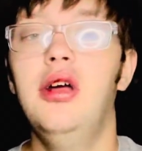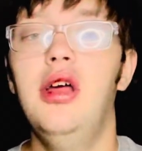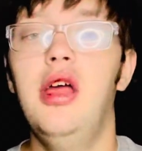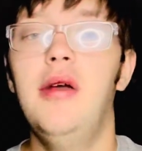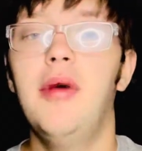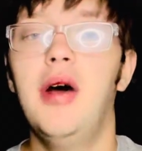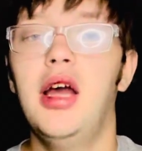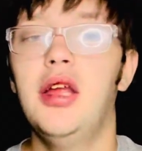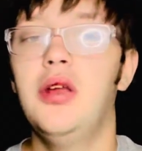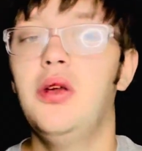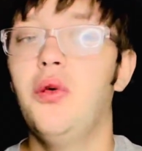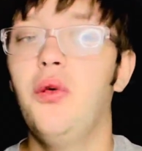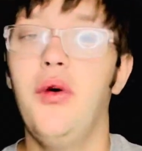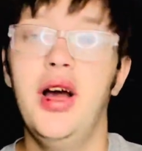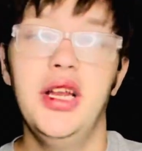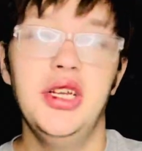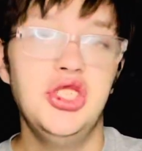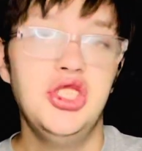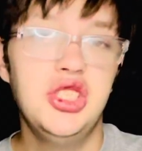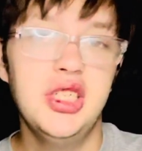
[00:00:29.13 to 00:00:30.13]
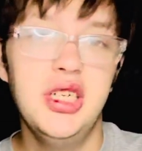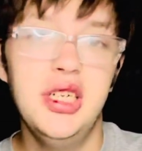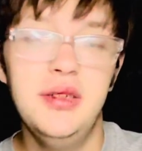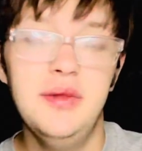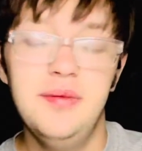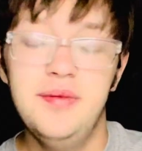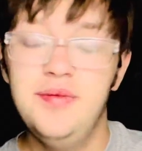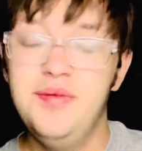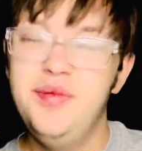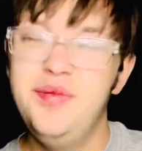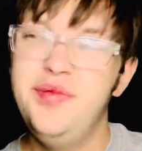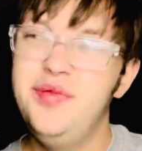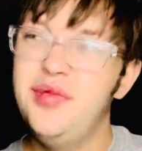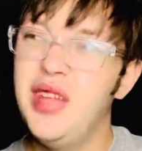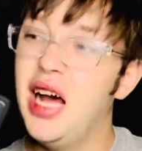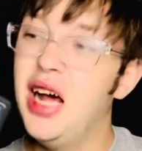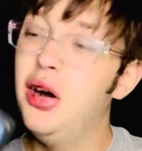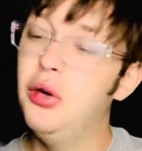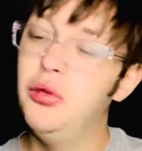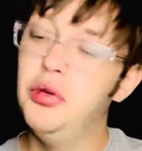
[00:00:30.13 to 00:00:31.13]
in my collection.
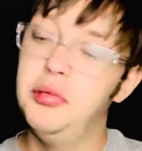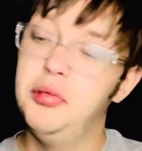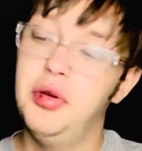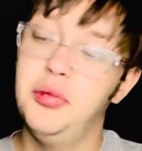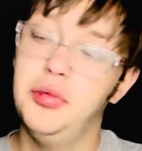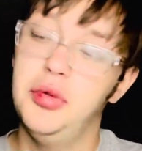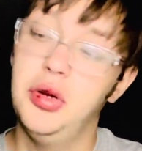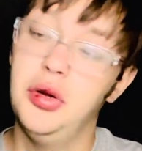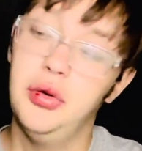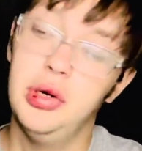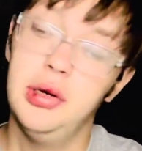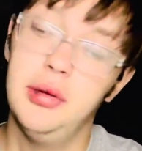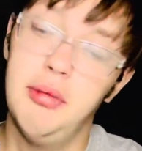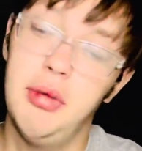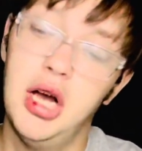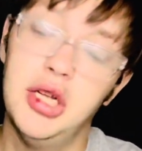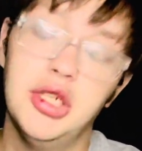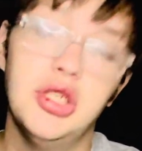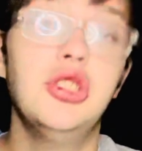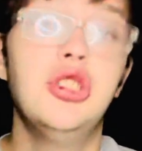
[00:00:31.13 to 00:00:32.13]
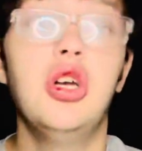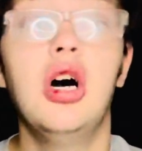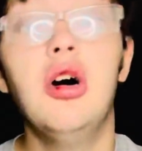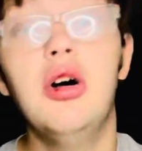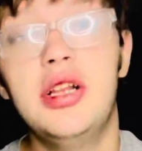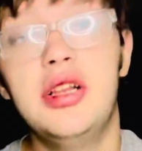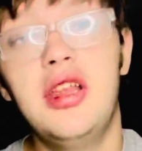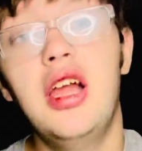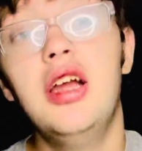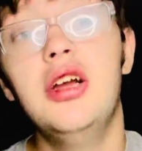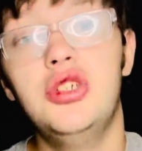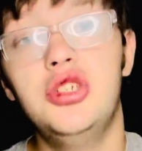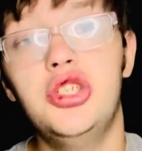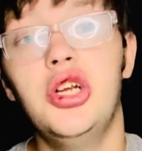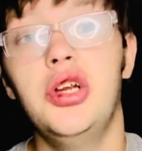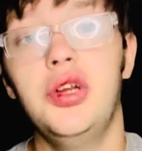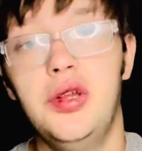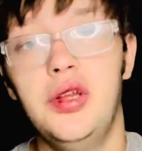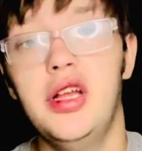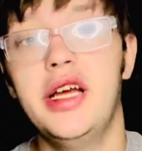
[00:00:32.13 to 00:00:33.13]
I don't remember doing an unboxing, so I didn't
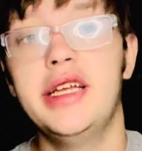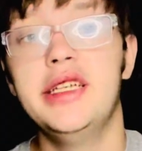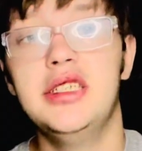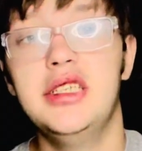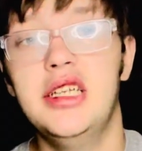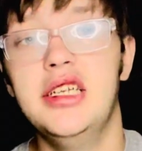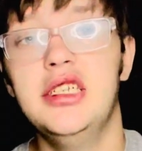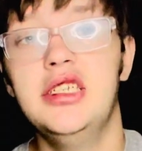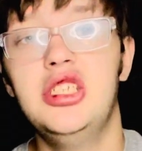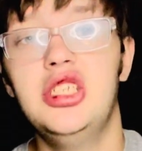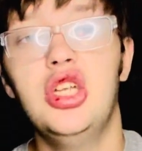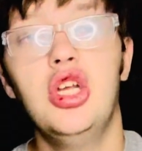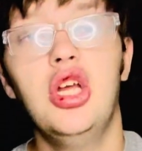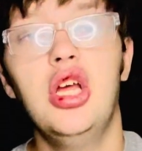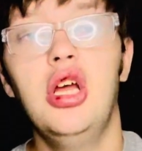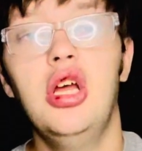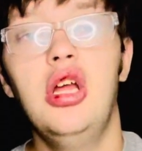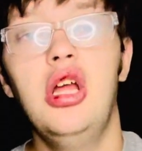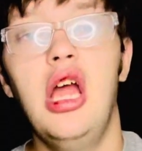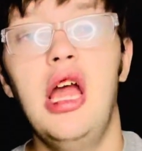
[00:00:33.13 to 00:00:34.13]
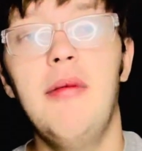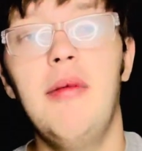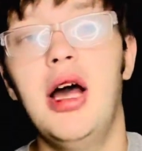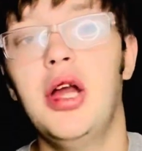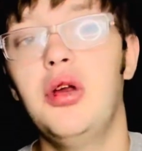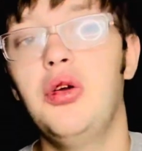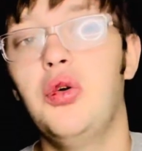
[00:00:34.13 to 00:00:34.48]
show you guys this in my